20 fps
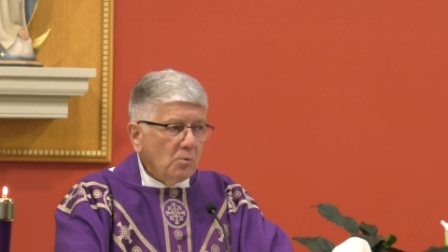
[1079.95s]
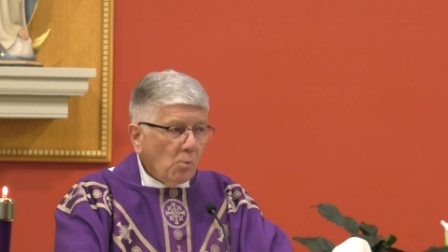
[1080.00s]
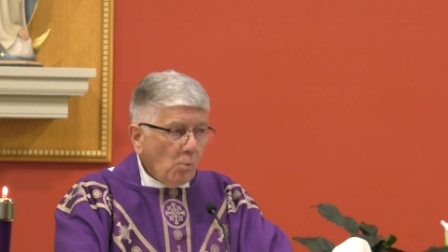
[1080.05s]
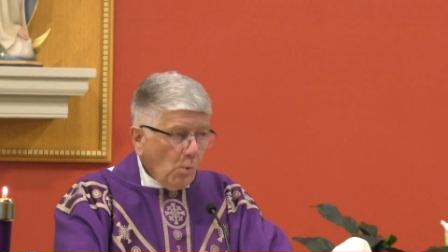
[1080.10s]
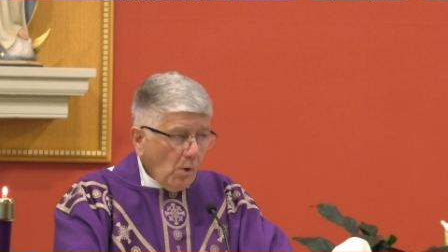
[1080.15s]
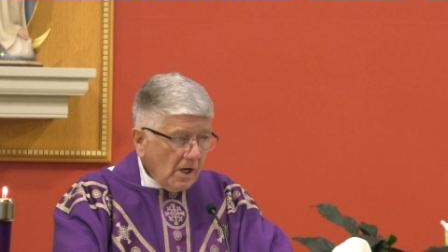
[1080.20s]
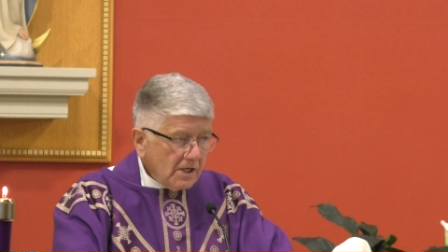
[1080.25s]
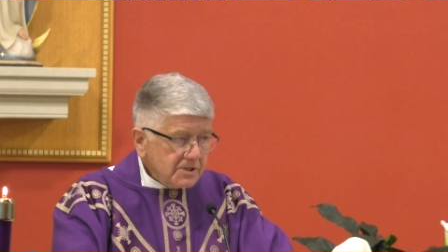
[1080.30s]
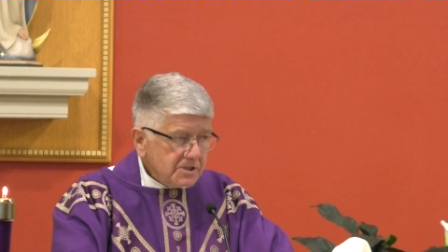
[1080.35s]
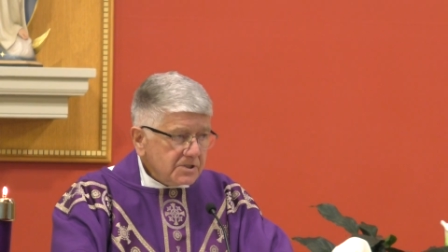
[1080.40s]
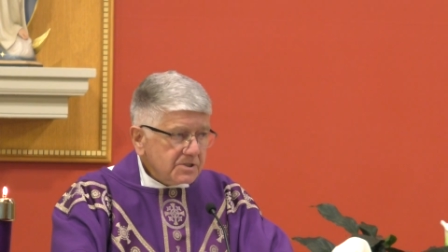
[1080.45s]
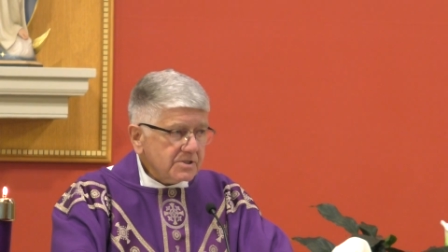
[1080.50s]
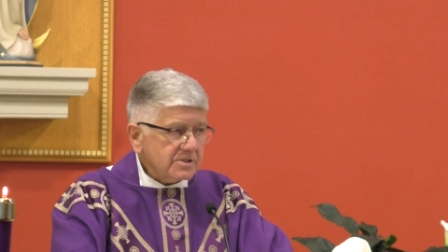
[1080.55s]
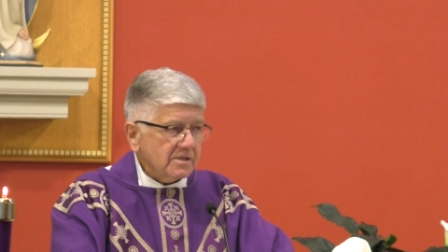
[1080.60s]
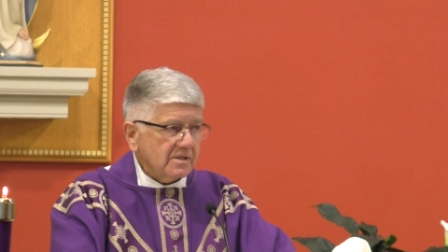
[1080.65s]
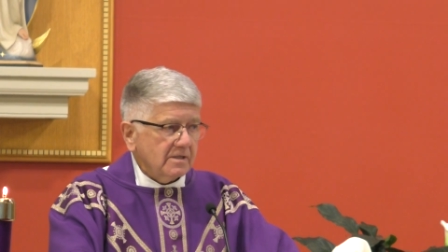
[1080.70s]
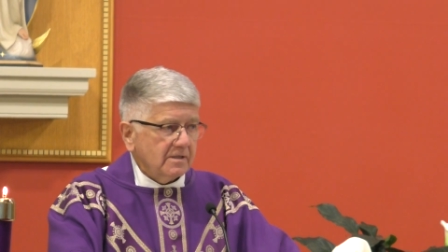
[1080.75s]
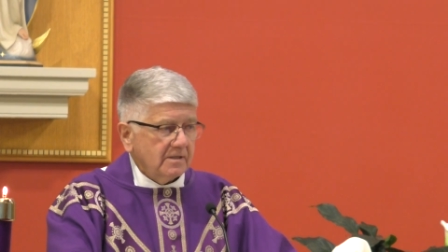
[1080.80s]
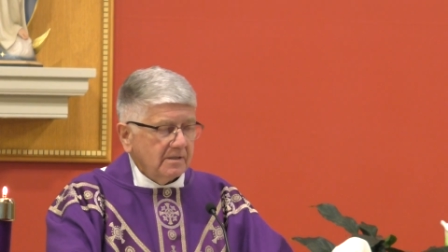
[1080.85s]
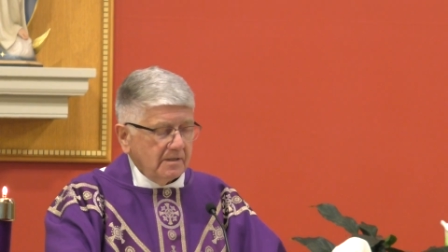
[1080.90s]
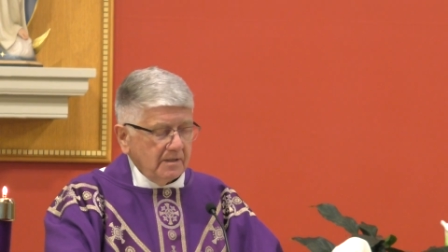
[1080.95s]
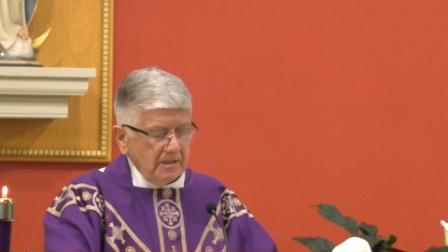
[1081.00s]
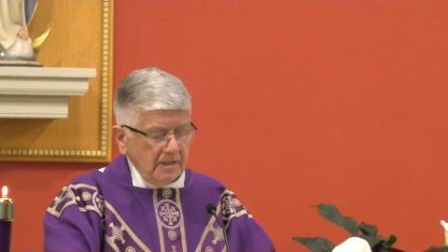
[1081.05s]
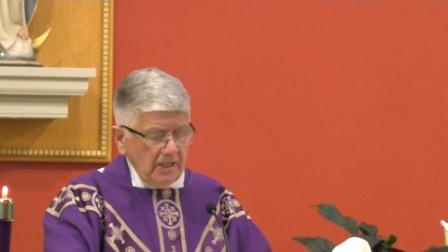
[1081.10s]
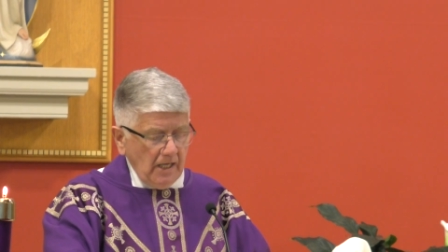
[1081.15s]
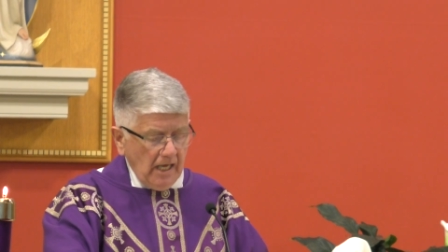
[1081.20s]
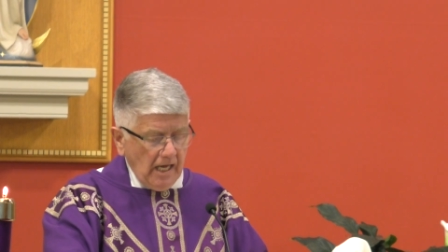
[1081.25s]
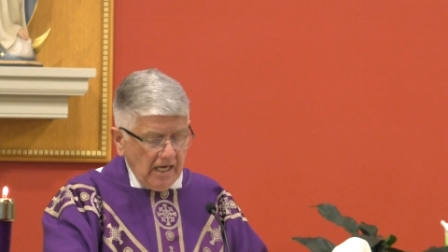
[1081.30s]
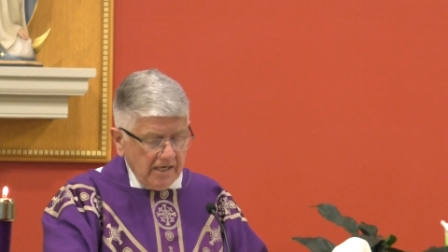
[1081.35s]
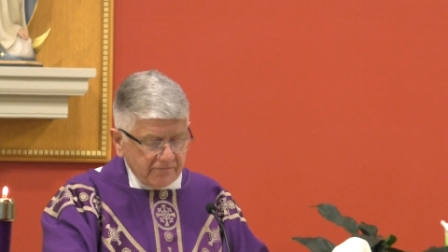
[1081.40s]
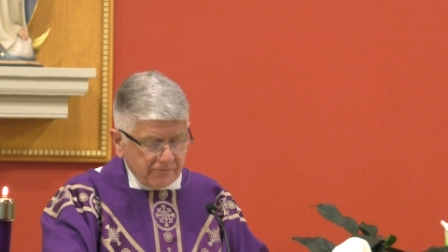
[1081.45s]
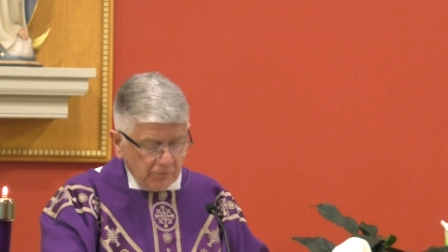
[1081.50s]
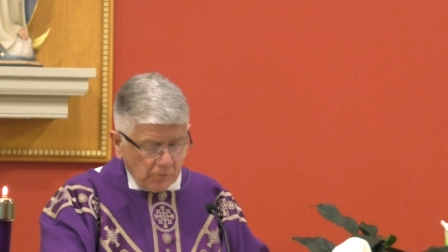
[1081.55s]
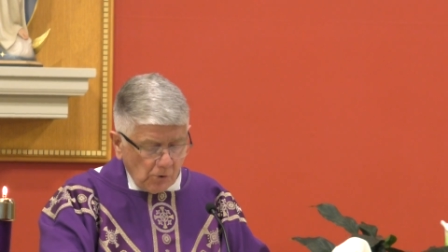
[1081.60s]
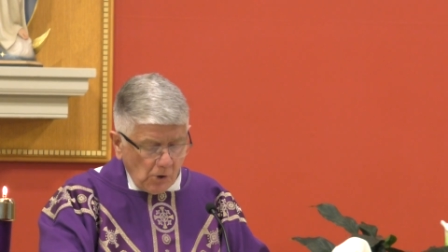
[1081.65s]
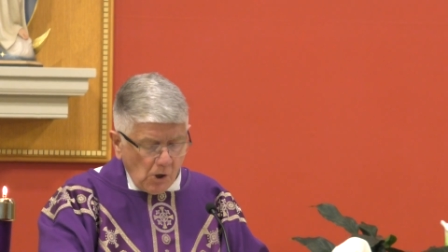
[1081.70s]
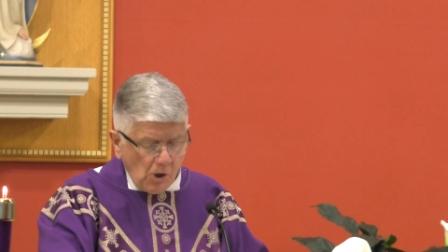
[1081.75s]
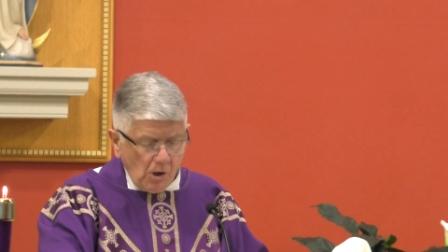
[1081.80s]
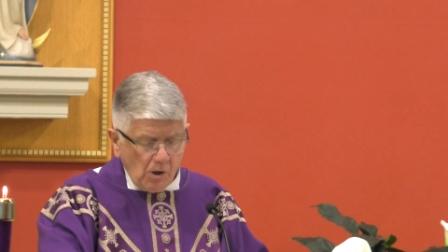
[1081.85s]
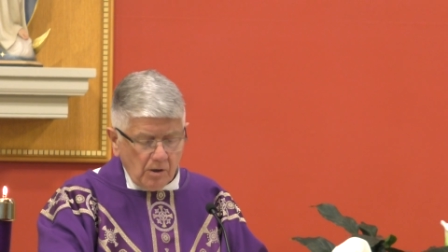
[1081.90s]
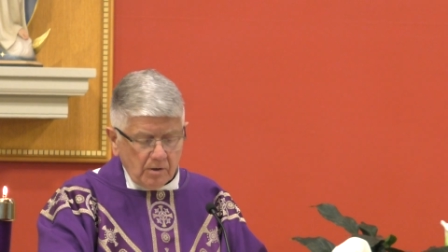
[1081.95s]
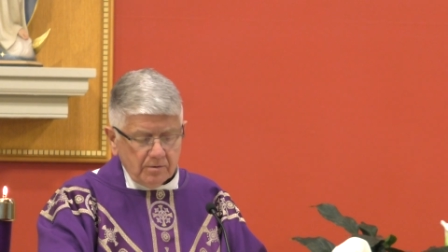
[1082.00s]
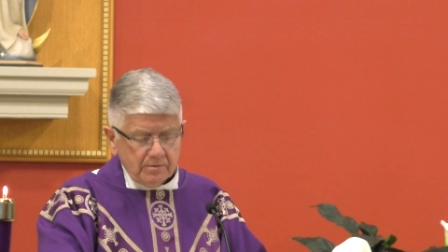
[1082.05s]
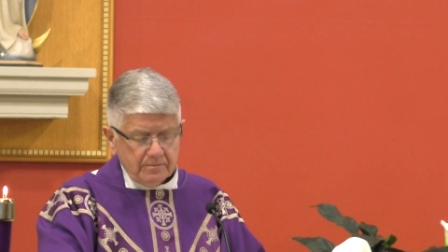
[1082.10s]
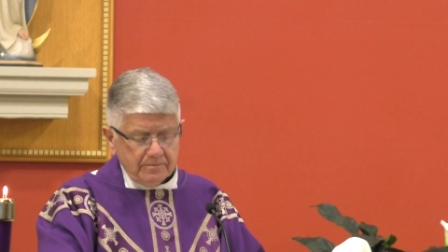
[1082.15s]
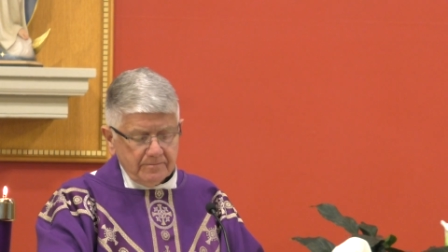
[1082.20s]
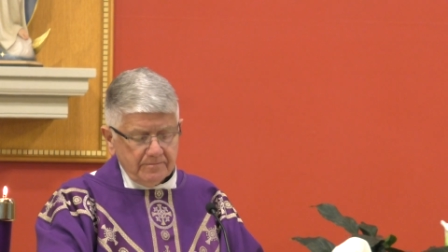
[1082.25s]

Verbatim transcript: once and for all.